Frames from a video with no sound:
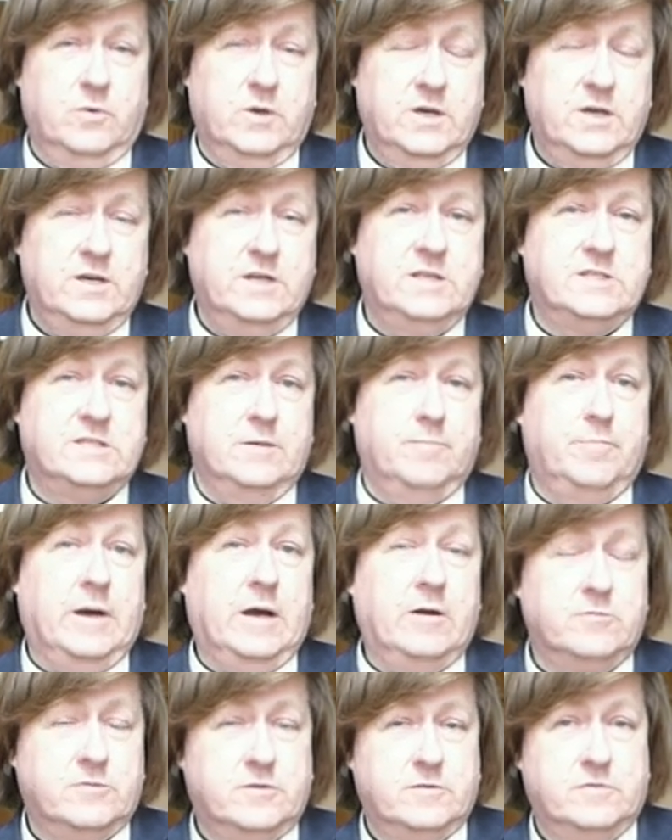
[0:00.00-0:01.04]
words
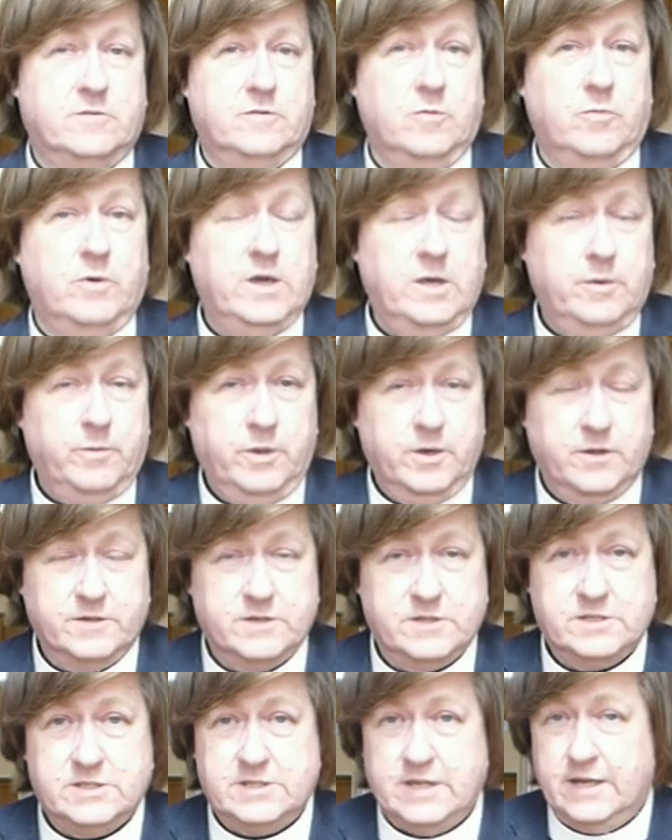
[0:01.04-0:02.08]
about the way we
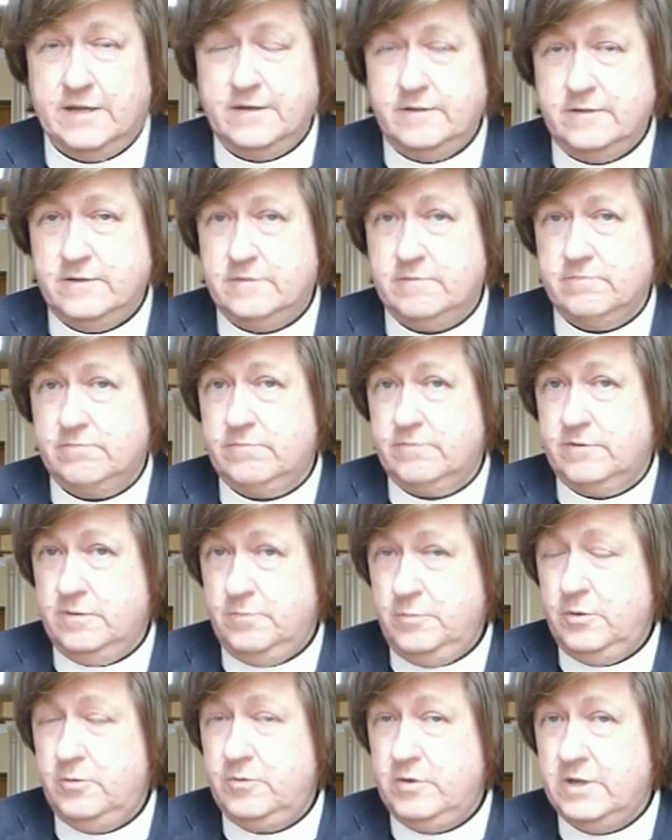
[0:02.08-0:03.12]
understand
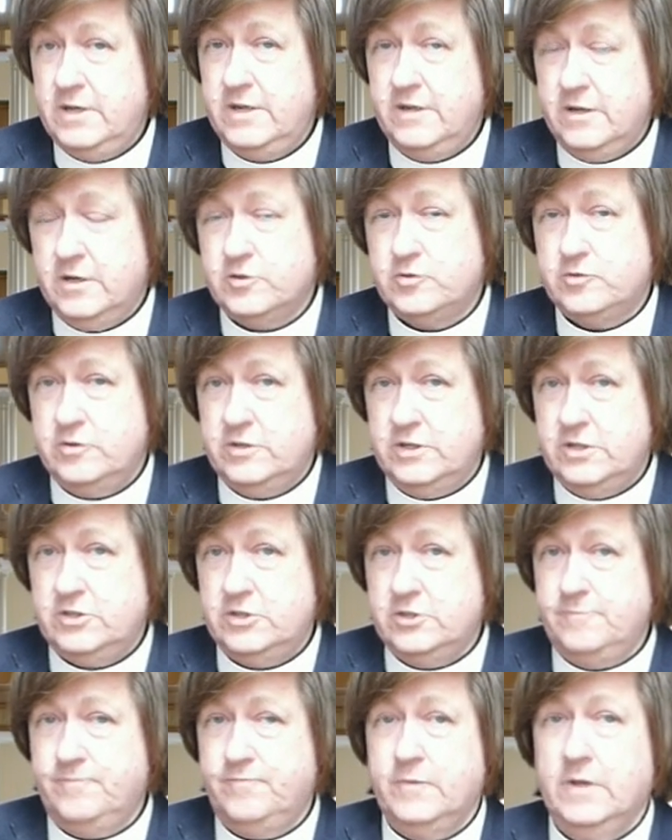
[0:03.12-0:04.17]
communion in our
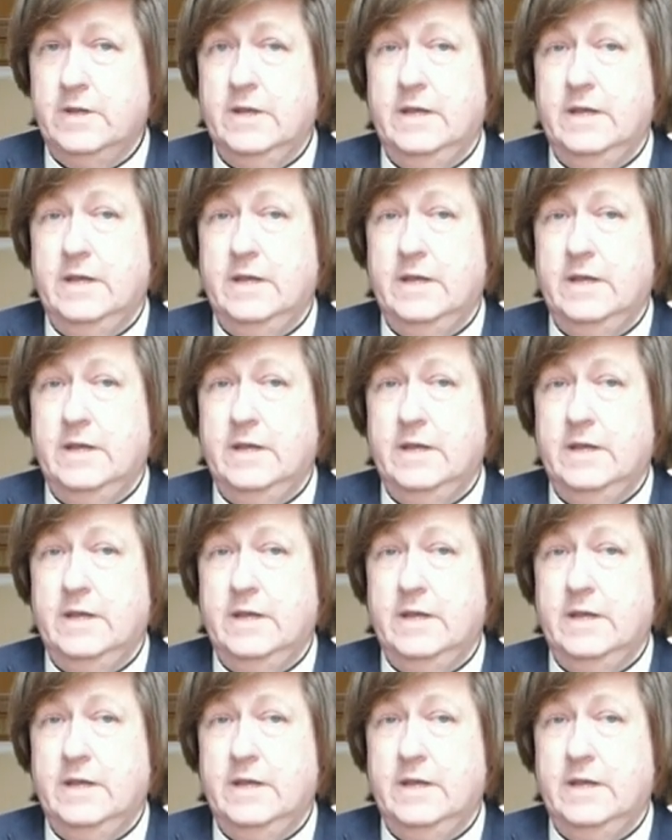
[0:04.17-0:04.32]
tradition,